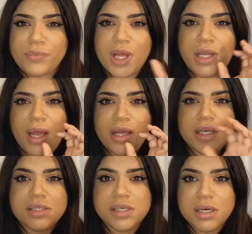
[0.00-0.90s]
like
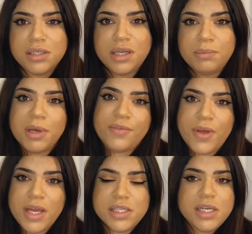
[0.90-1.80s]
duck lip
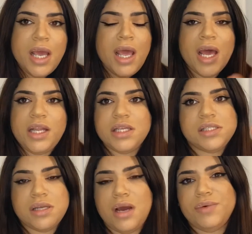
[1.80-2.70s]
effect, and that's
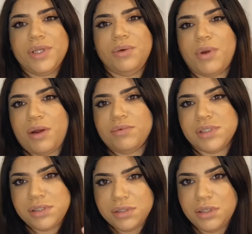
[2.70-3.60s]
not really what I was
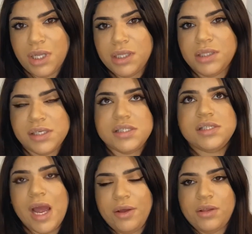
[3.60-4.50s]
the
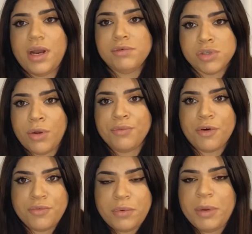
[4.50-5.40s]
style that I was going
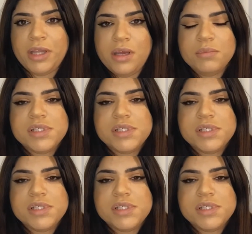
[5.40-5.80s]
for my lips.